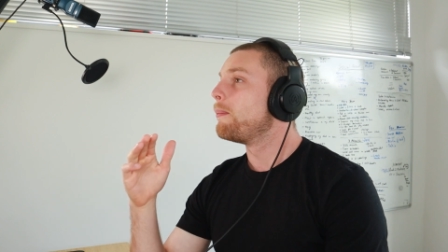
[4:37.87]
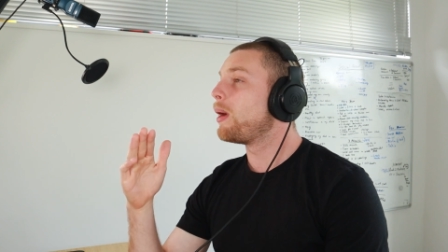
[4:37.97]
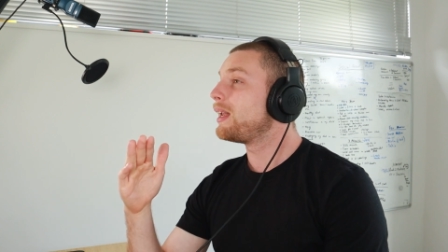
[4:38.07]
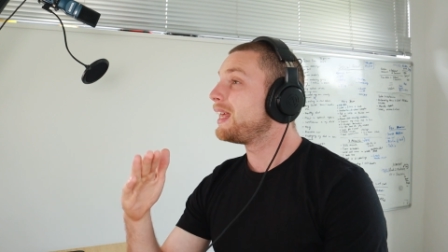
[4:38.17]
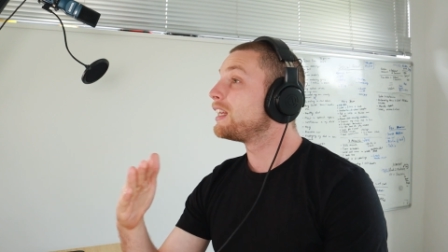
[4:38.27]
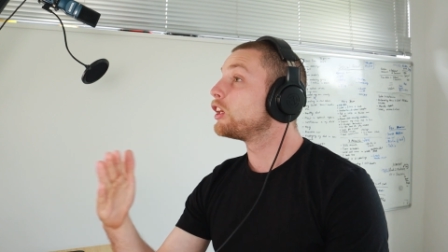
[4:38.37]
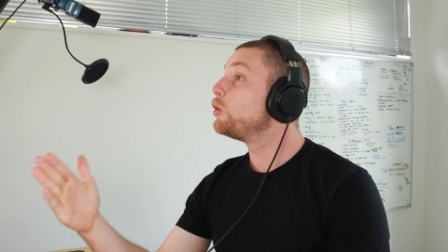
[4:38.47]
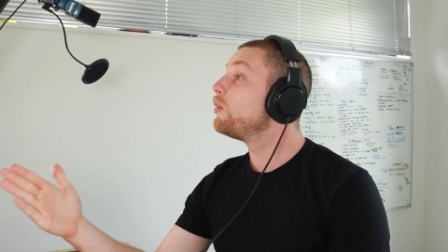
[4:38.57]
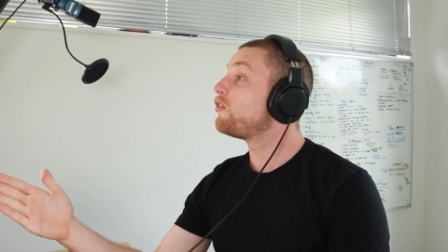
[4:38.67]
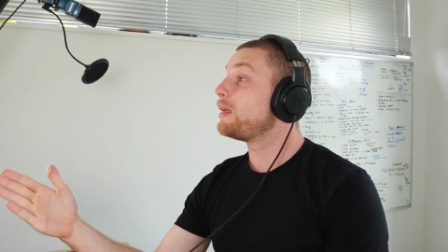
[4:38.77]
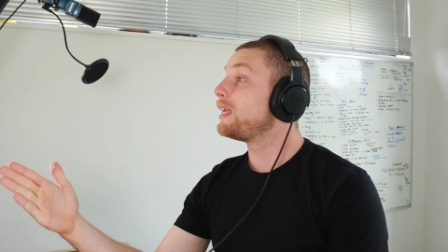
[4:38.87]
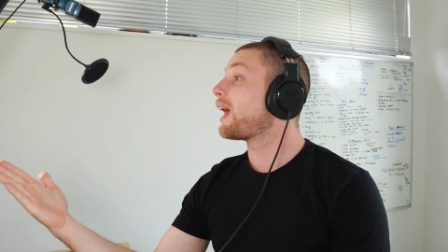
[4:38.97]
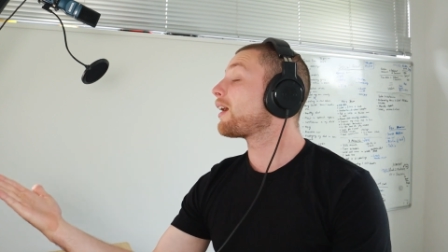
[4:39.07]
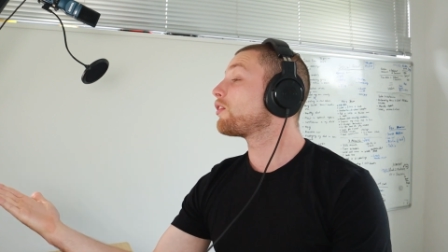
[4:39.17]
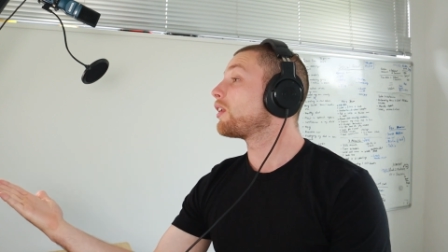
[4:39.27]
but in lieu of being
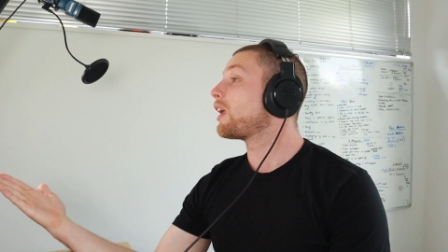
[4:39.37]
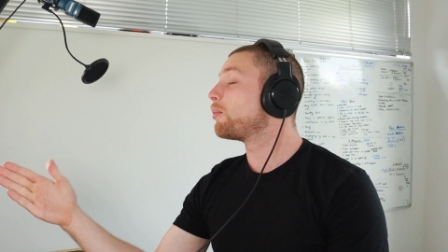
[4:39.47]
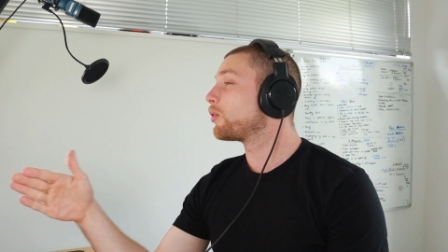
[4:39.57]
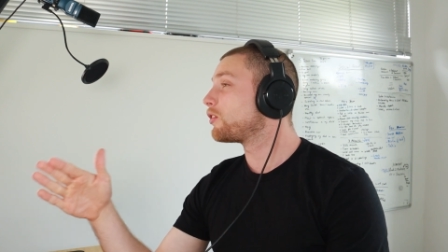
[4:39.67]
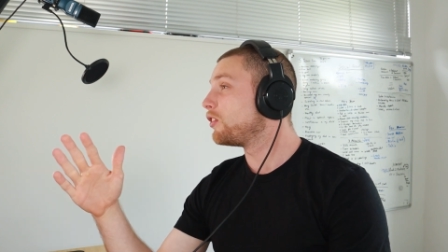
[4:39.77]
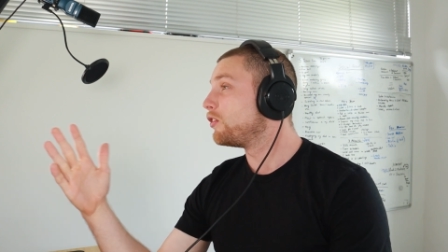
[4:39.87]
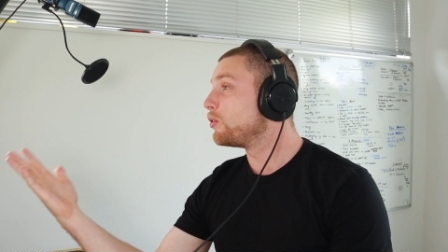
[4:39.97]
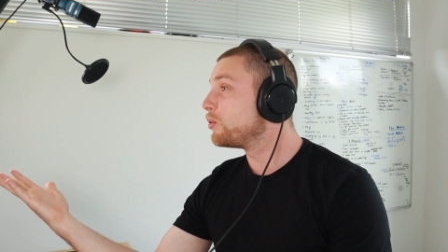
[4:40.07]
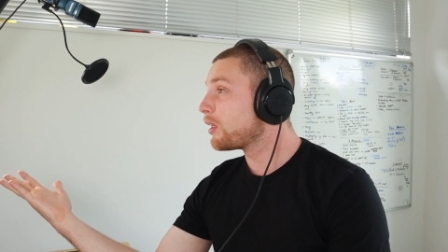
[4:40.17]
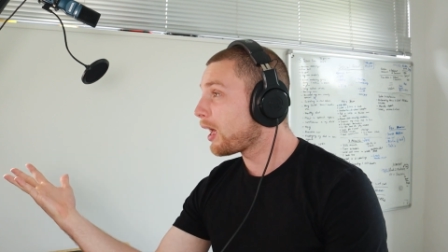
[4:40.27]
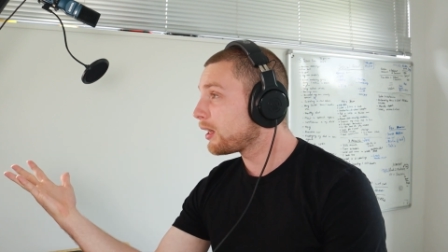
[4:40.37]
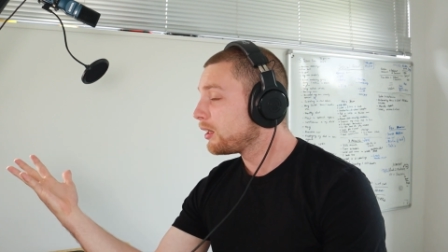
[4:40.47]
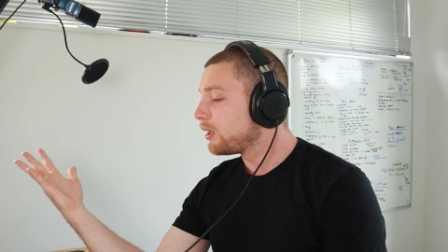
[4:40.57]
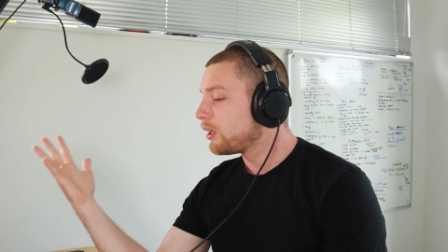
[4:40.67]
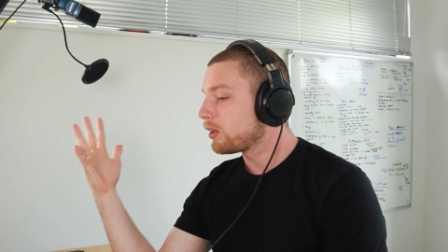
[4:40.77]
actually able to do that,
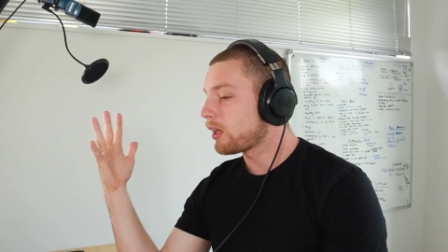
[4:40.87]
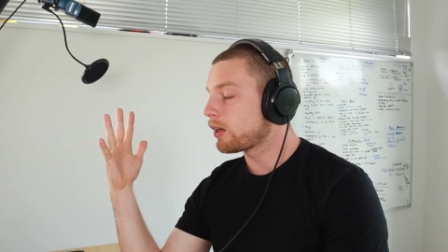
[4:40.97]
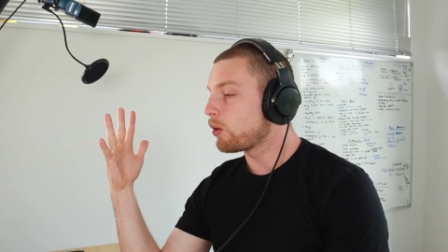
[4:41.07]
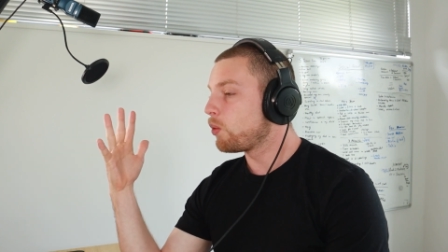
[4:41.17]
like,